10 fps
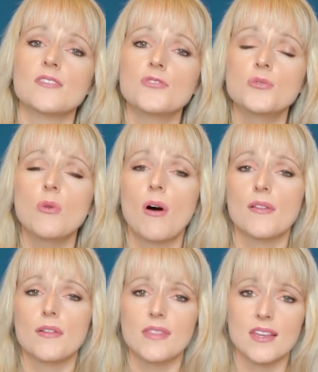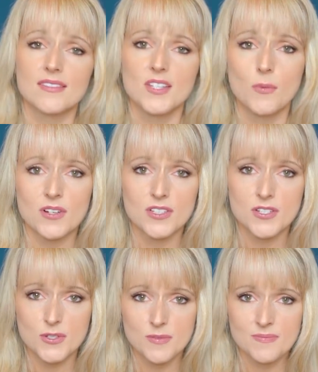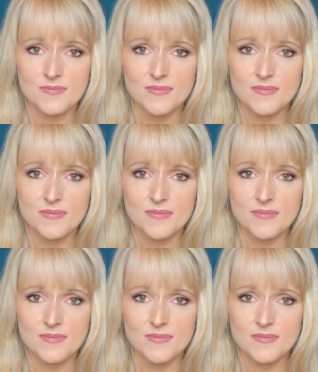and do all the things you want to do.